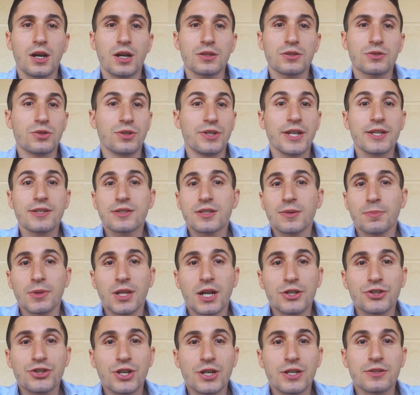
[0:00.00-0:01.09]
Today's
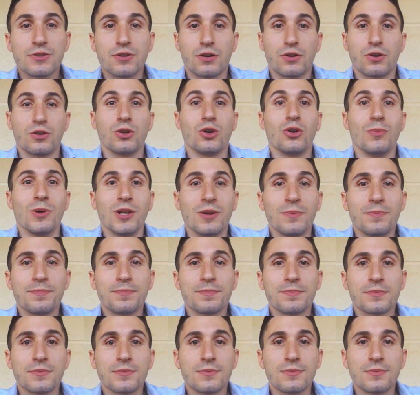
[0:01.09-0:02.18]
supply chains are global.
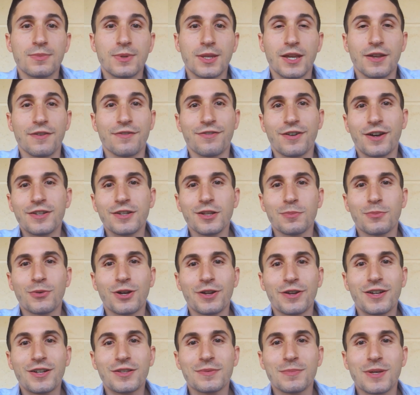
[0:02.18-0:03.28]
A final
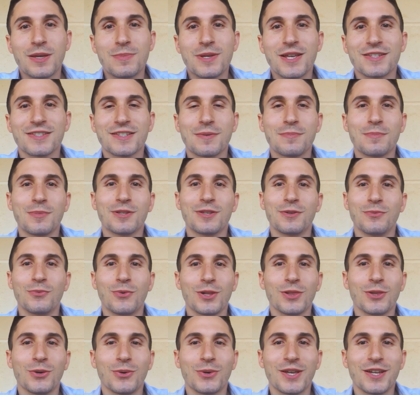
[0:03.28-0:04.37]
product may be assembled in
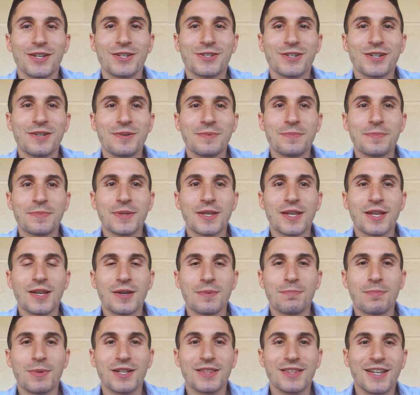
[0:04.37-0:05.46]
one location,
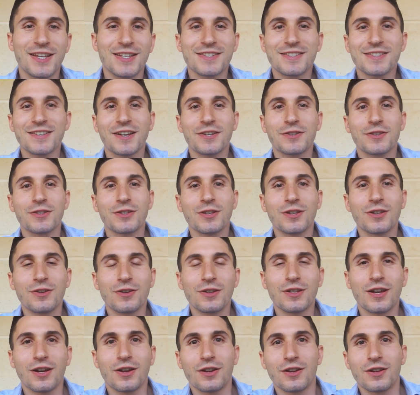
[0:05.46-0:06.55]
but inside
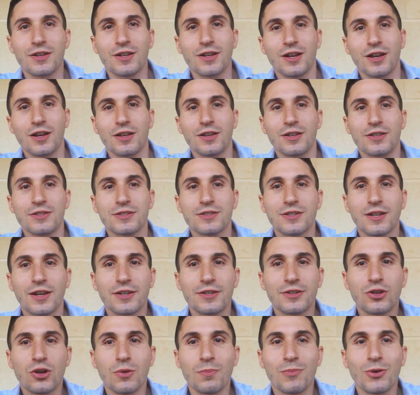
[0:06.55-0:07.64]

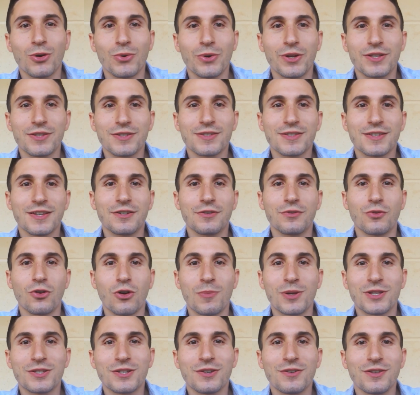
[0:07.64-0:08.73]
components and raw
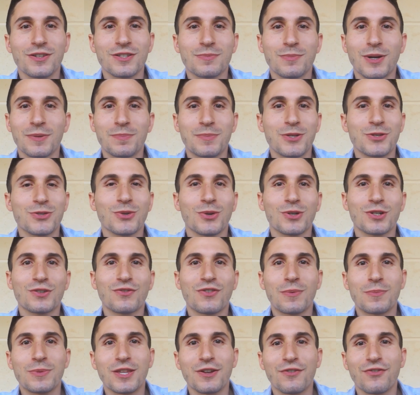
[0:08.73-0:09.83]
materials might be sourced
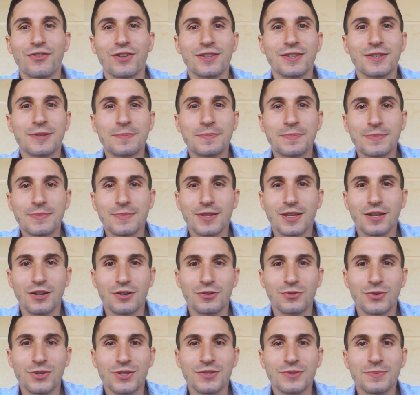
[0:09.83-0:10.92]
from different
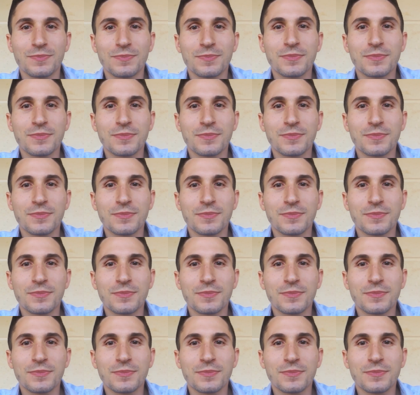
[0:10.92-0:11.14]
countries.